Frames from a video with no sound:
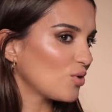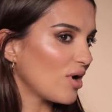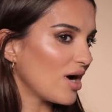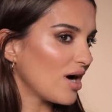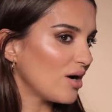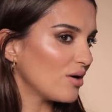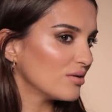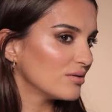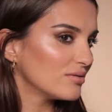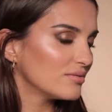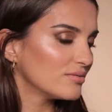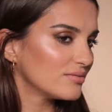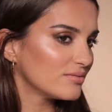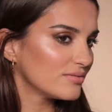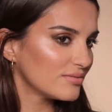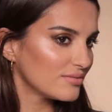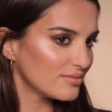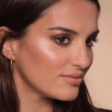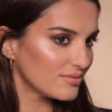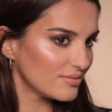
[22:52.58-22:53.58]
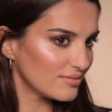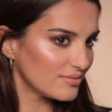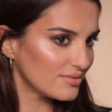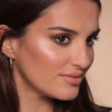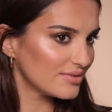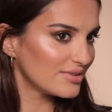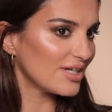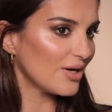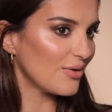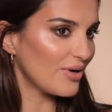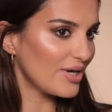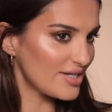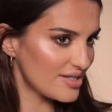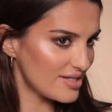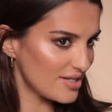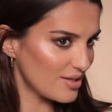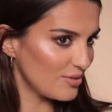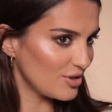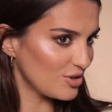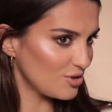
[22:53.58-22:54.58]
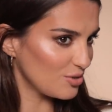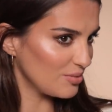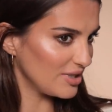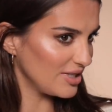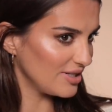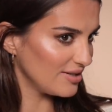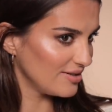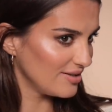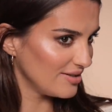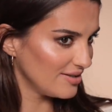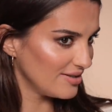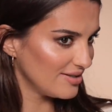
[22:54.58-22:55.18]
Wow. Now I see what you mean.